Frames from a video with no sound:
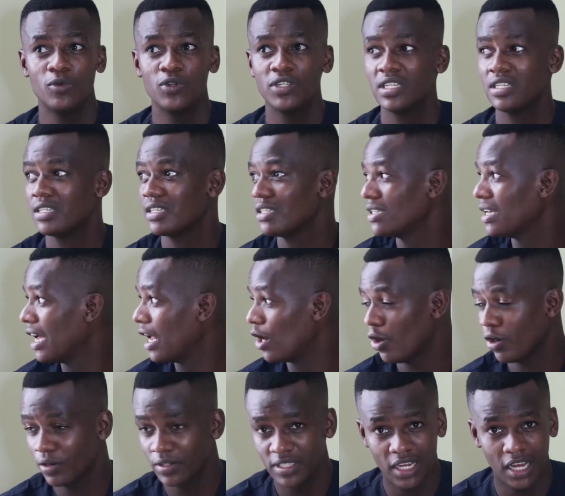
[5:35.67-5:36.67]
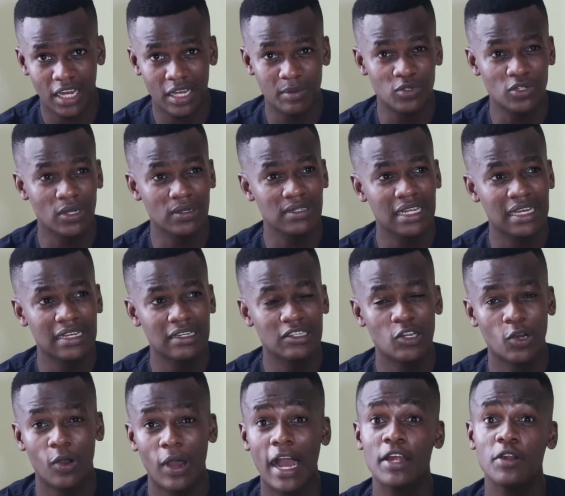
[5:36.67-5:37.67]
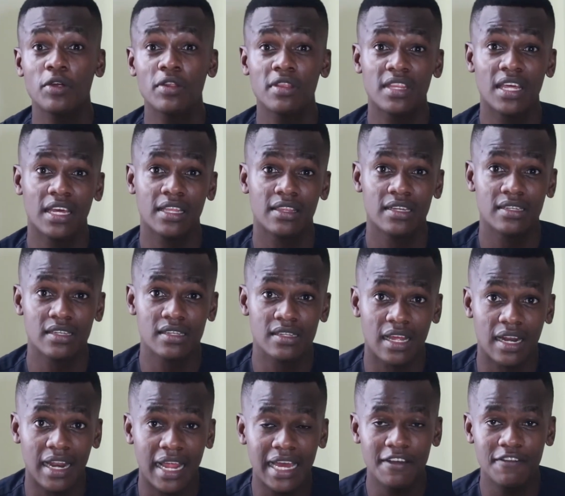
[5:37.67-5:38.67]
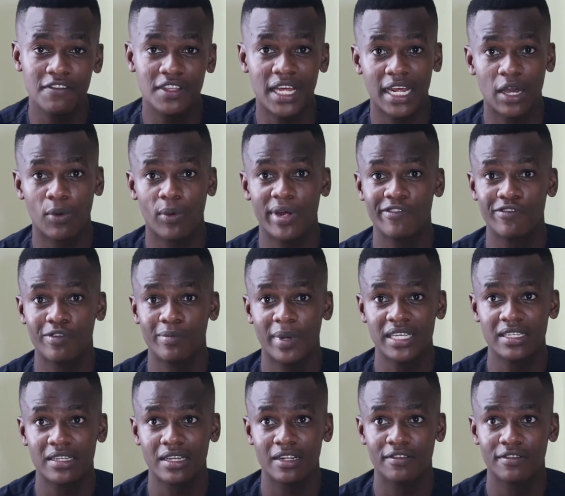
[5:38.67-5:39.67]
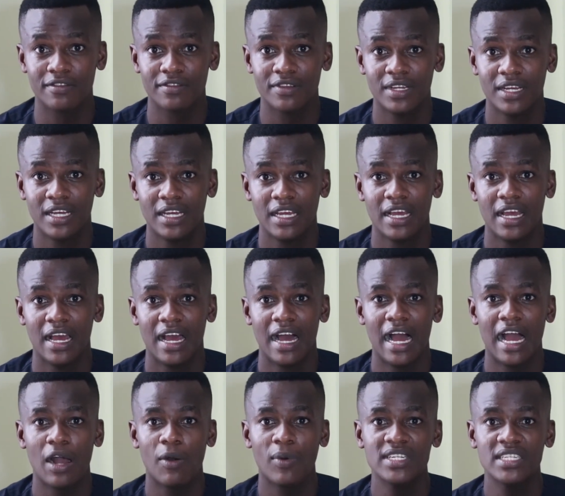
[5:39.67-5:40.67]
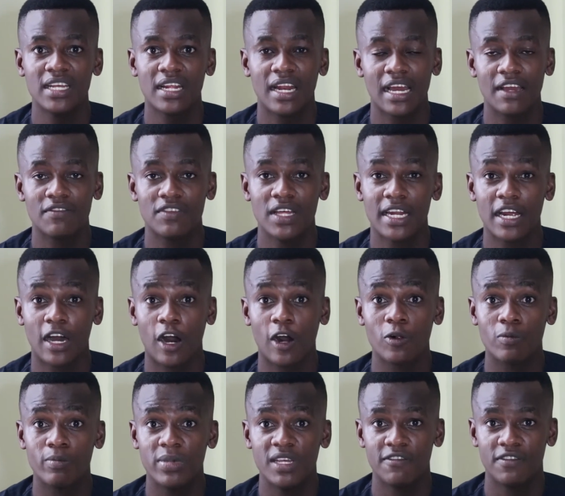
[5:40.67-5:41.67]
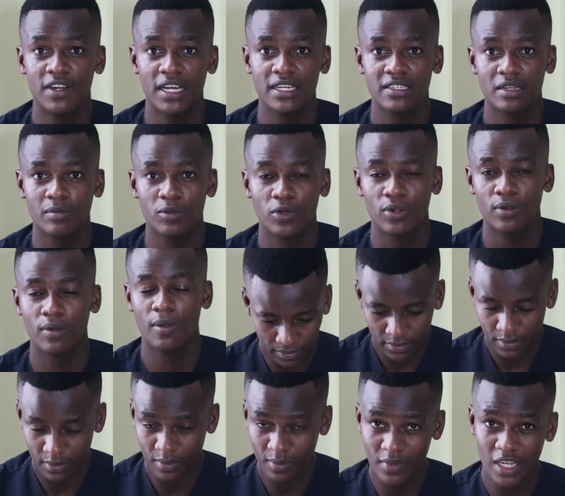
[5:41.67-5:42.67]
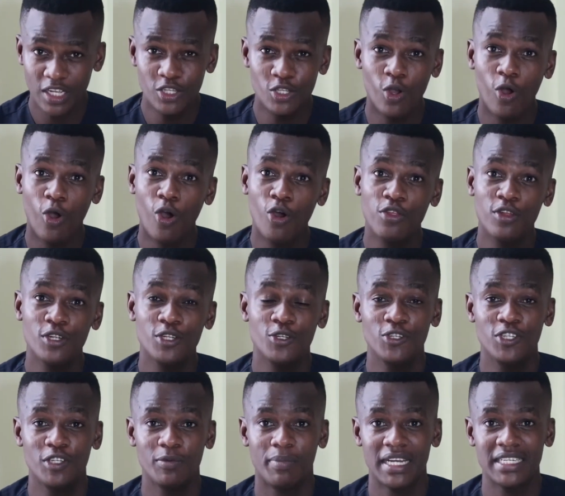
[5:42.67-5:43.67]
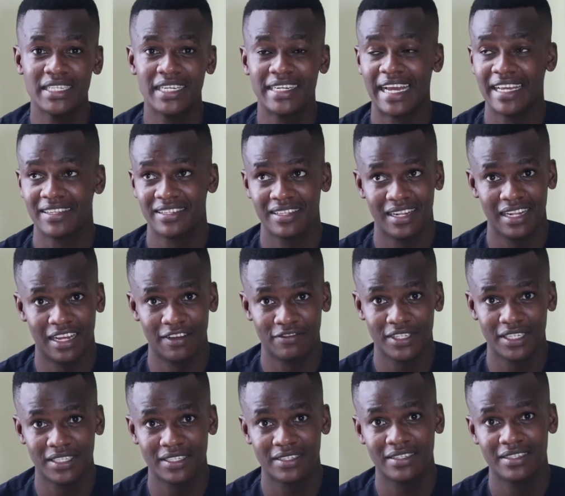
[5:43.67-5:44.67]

which is a long time. So I was like, no, I don't think this is the life that I want for myself. I want a life that I'll be flexible. So auto duty patient, I still love it.